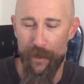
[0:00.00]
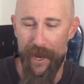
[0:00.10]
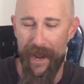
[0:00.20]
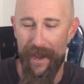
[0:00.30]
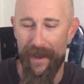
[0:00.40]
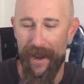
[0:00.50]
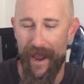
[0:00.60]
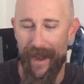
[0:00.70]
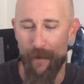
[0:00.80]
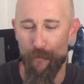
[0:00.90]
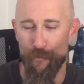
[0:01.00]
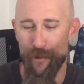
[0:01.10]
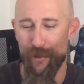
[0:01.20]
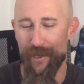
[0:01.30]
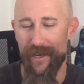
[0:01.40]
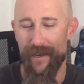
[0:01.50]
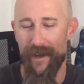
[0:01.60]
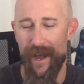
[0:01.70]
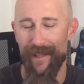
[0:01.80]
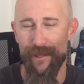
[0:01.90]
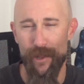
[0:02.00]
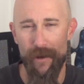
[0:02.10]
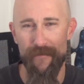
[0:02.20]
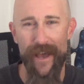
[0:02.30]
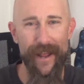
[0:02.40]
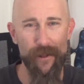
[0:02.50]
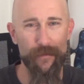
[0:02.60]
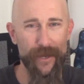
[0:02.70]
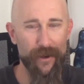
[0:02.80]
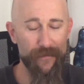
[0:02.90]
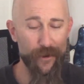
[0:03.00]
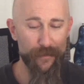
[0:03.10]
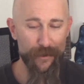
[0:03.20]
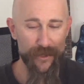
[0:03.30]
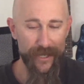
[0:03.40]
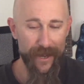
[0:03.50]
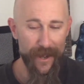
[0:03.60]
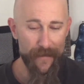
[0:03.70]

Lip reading: And I love that element of their music.